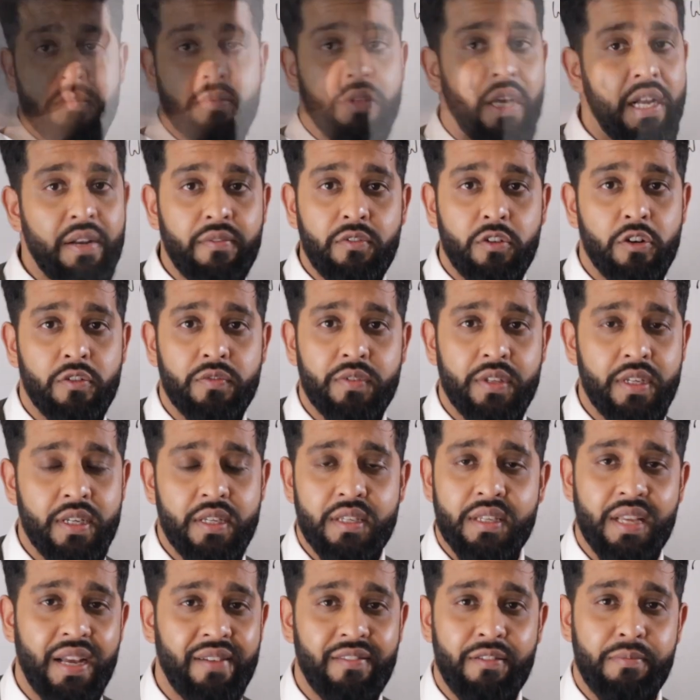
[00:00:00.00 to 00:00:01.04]
Neither of
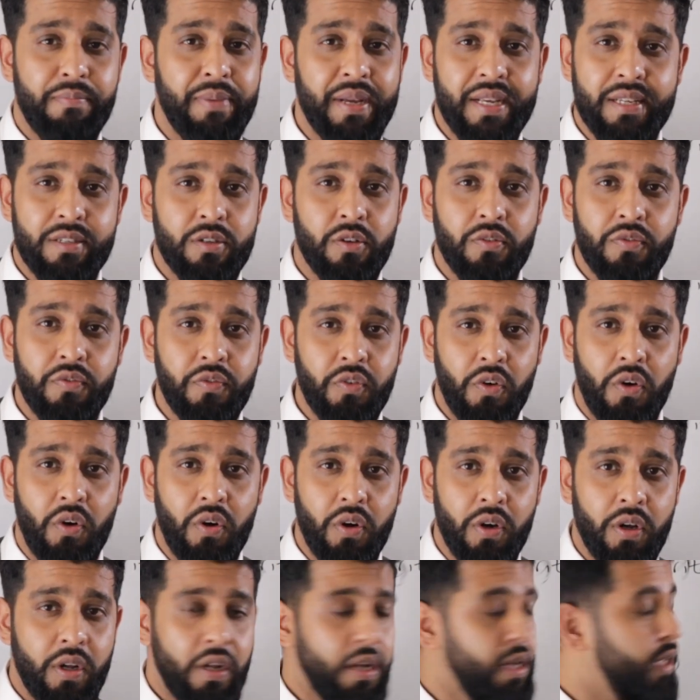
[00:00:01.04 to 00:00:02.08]
these have a base of 4.